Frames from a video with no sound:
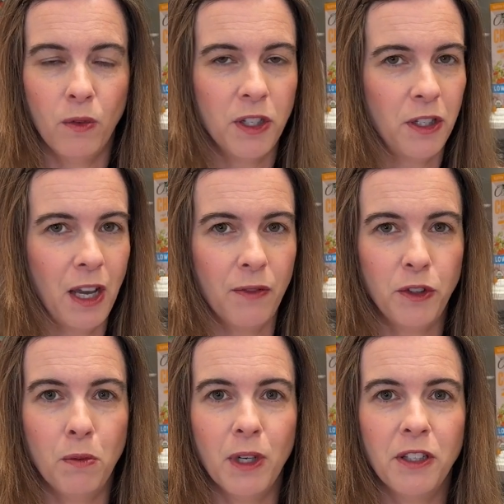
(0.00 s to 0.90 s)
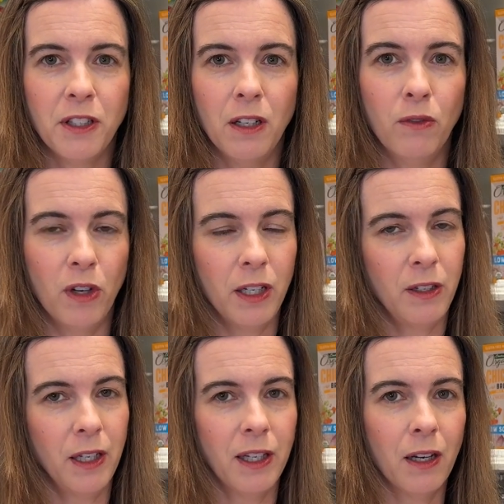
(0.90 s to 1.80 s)
what you have too much of, what do you
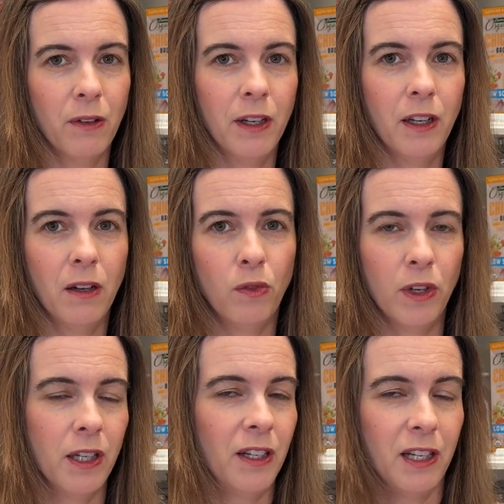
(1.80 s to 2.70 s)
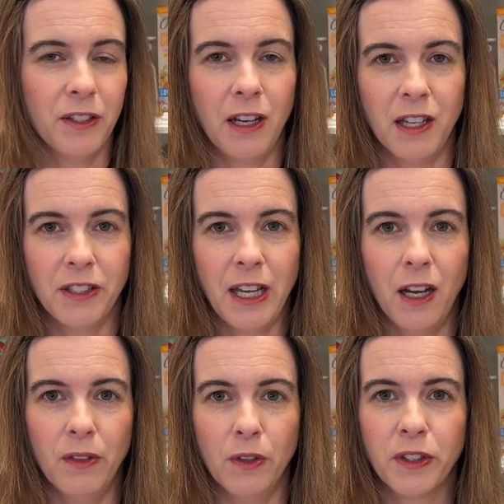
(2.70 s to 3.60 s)
need to get rid of, what do you need to toss
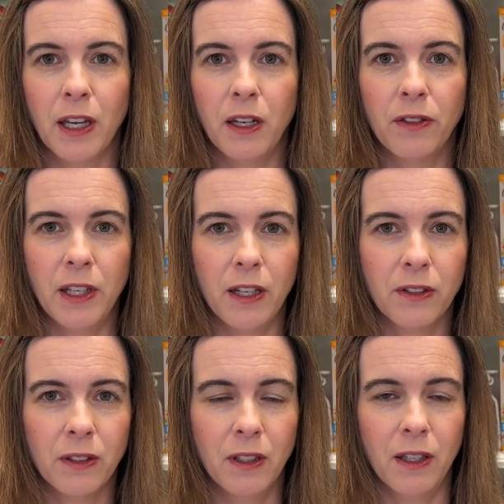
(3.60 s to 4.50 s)
out, those kind of things.